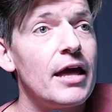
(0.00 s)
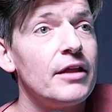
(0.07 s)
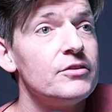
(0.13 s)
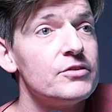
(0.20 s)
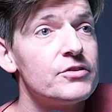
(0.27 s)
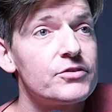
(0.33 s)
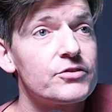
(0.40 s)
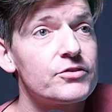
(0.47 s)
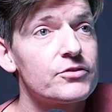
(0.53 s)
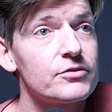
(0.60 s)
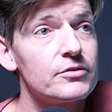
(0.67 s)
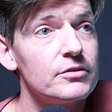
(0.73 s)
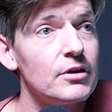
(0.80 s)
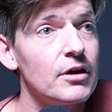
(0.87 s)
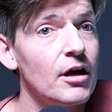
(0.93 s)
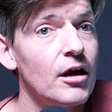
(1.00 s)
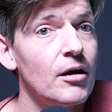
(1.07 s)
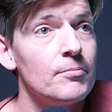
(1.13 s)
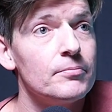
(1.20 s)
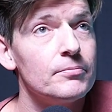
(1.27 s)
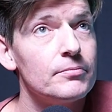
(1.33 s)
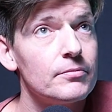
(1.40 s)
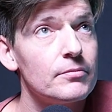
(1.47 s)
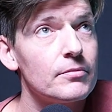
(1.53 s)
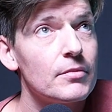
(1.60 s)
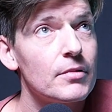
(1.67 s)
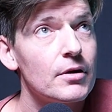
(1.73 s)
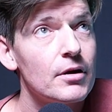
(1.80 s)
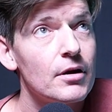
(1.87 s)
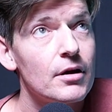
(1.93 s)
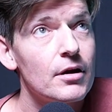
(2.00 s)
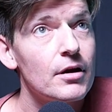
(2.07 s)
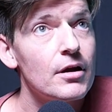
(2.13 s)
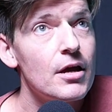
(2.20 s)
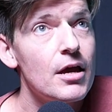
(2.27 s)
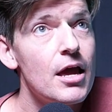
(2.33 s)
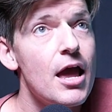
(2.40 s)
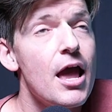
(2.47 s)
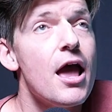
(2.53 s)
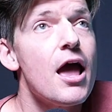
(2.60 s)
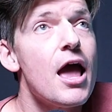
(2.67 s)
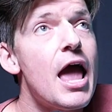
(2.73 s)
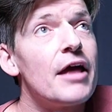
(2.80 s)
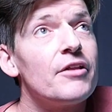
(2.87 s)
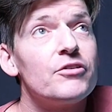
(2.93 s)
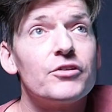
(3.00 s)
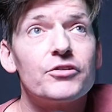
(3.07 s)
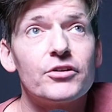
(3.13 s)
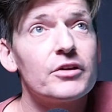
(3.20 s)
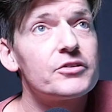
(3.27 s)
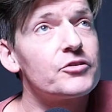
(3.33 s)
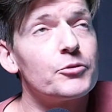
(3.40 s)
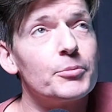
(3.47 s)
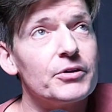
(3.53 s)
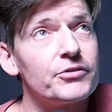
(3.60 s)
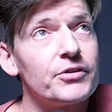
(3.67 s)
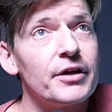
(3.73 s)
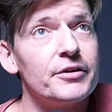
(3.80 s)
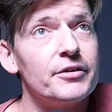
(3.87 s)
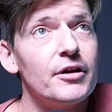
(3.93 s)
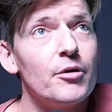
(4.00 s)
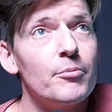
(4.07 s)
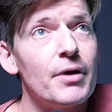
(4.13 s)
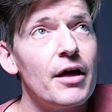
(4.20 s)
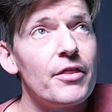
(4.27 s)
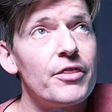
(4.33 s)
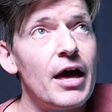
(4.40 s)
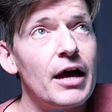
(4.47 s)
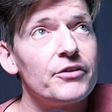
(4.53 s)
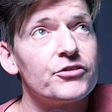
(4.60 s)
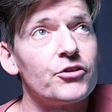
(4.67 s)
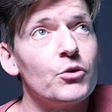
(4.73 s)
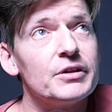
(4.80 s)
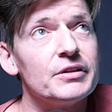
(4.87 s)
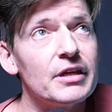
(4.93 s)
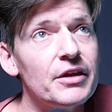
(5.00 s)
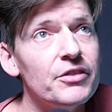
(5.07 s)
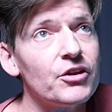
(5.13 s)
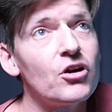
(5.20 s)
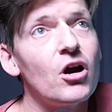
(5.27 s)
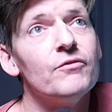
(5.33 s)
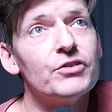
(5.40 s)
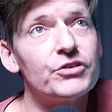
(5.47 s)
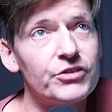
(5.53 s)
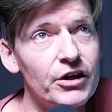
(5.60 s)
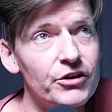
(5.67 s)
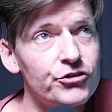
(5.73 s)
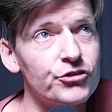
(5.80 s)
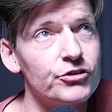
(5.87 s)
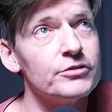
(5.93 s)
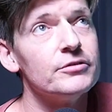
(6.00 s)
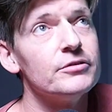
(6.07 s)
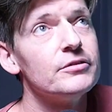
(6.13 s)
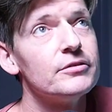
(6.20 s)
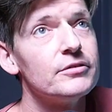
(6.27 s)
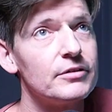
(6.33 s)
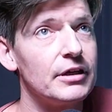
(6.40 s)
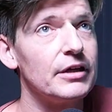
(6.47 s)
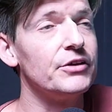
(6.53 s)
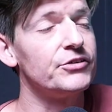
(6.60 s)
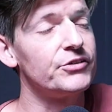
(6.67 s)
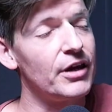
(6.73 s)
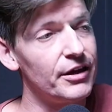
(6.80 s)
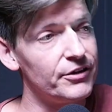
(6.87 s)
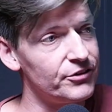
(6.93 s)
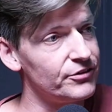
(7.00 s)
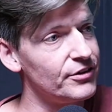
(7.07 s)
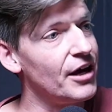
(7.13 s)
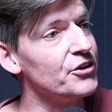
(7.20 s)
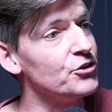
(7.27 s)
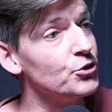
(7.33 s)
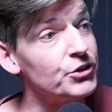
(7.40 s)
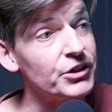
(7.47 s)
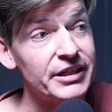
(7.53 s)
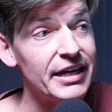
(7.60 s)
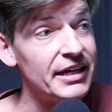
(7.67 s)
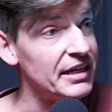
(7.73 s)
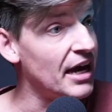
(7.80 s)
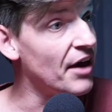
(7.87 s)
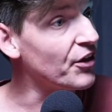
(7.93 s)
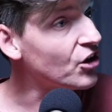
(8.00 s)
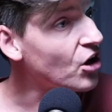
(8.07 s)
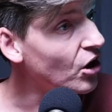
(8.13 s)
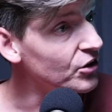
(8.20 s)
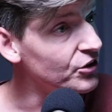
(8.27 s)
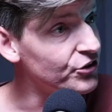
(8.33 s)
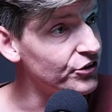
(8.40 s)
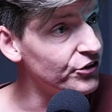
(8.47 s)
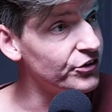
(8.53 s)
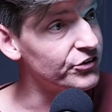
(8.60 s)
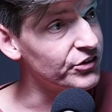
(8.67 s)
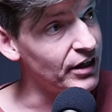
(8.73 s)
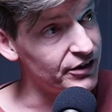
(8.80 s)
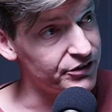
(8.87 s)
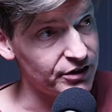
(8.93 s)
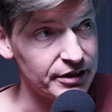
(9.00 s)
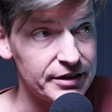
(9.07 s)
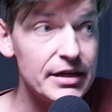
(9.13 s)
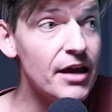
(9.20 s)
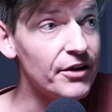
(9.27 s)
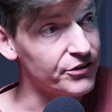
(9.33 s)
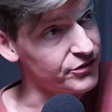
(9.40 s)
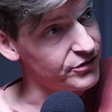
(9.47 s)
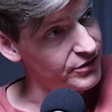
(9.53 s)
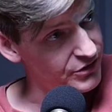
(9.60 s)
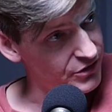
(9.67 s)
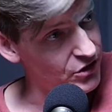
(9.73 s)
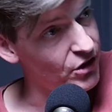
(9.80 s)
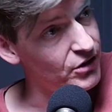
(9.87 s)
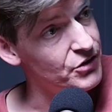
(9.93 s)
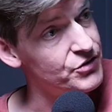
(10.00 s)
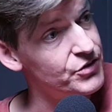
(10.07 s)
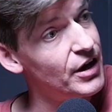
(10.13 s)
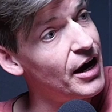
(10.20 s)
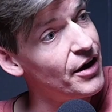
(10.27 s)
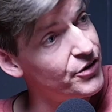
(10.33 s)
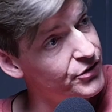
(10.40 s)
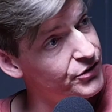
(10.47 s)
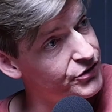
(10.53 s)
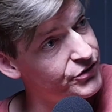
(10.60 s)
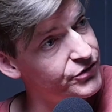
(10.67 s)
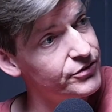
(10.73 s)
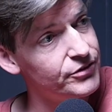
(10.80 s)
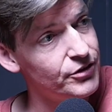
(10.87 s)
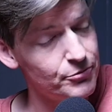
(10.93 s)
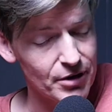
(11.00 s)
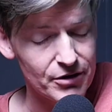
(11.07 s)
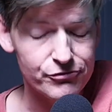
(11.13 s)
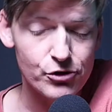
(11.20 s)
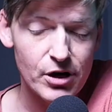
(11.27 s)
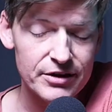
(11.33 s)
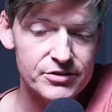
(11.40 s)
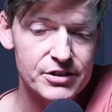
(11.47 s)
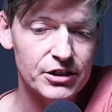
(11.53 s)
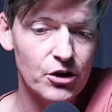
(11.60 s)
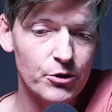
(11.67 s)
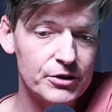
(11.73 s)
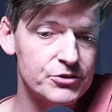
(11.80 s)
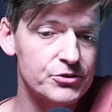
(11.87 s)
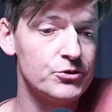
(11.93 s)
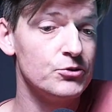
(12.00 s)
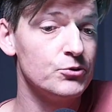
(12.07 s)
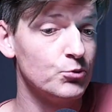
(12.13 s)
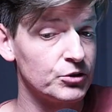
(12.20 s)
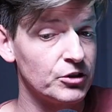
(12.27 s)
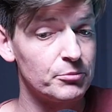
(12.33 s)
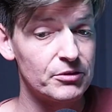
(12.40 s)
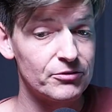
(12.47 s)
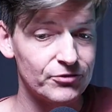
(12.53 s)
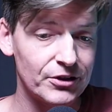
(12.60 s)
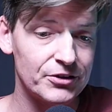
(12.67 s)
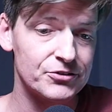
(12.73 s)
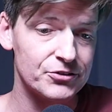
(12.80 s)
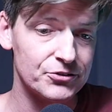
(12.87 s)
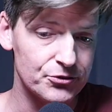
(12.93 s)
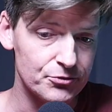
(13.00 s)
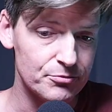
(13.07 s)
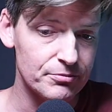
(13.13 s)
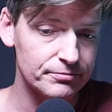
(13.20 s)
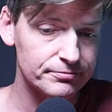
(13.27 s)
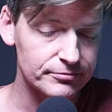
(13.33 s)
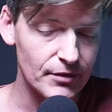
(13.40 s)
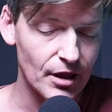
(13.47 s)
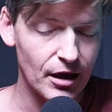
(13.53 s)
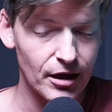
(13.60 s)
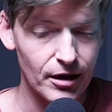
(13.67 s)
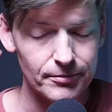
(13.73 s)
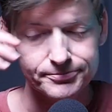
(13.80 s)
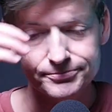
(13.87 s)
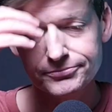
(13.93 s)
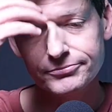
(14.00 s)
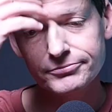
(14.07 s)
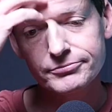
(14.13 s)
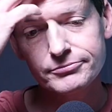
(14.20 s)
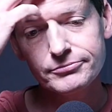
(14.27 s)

and um, and there's lots to be said about that. So in, in the conversation, he said, Are you looking at any other colleges? And I said, Yes, there's a college that others mm -hmm. of mm-hmm. my friends are going to. Wouldn't it yeah. be fun to do um,